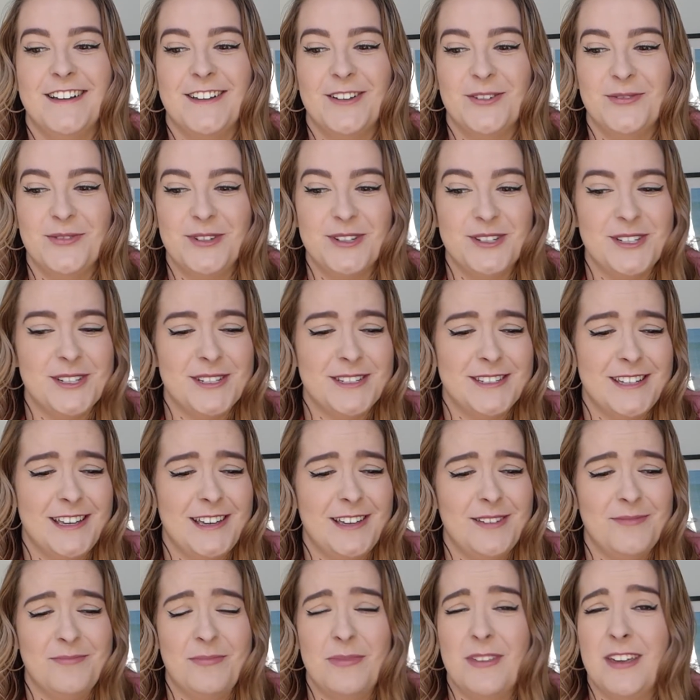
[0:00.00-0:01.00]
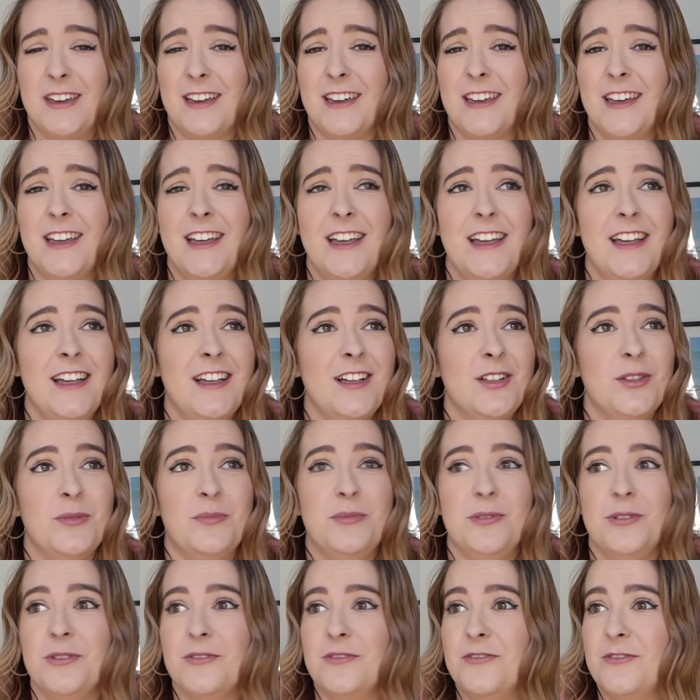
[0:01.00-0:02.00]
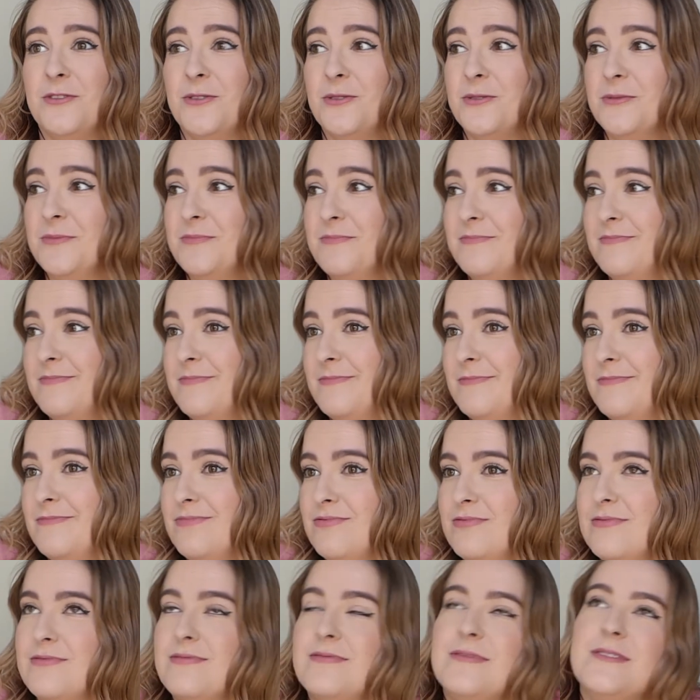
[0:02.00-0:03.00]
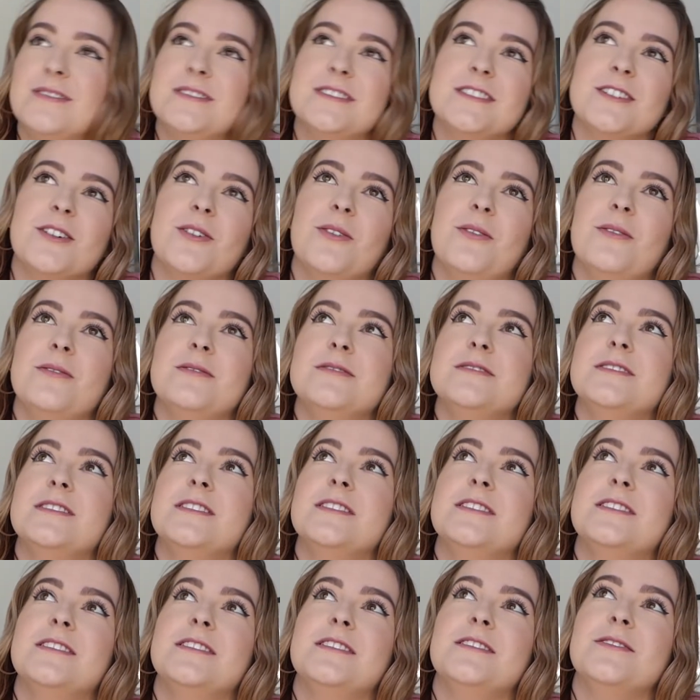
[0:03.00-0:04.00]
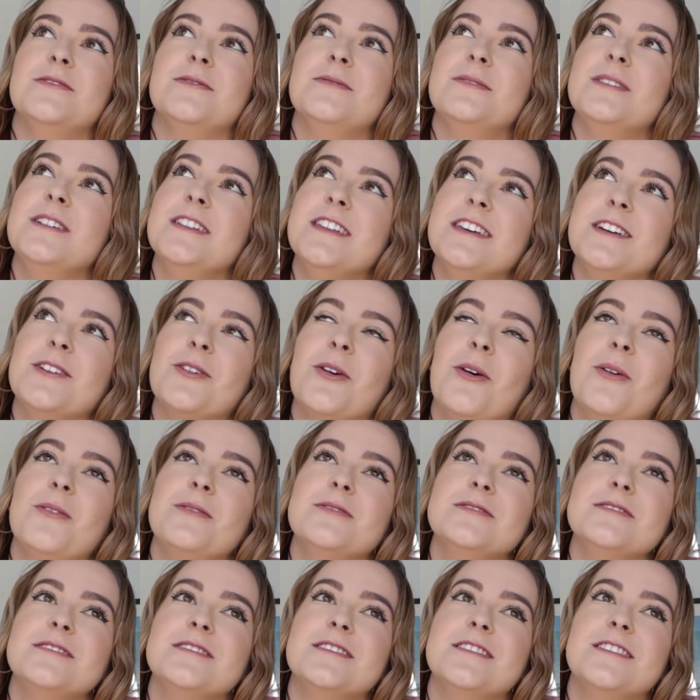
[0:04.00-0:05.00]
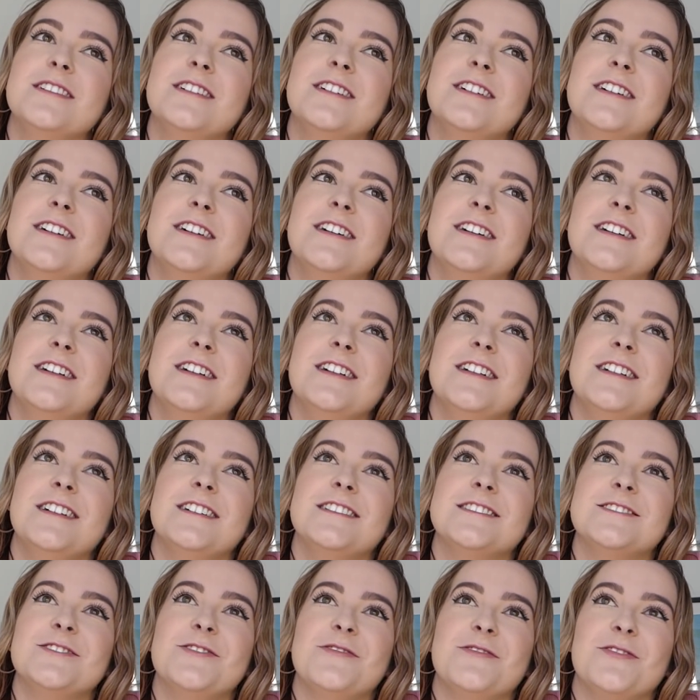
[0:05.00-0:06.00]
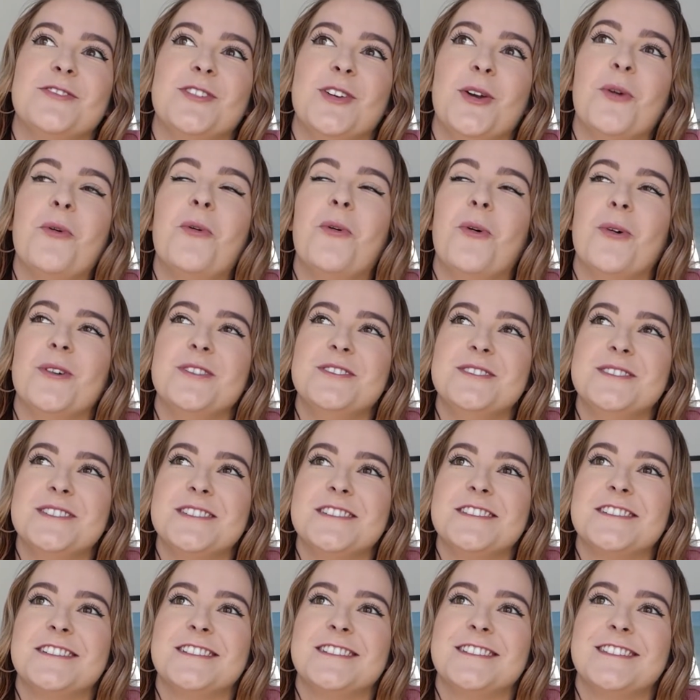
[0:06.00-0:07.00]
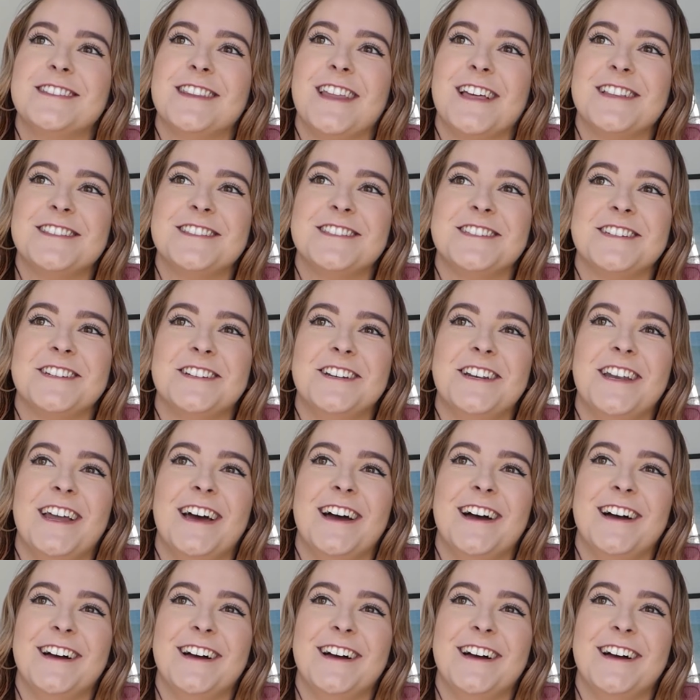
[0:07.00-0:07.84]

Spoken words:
We get to see like beautiful, what's it called? What are they called? It's not fjords, that's in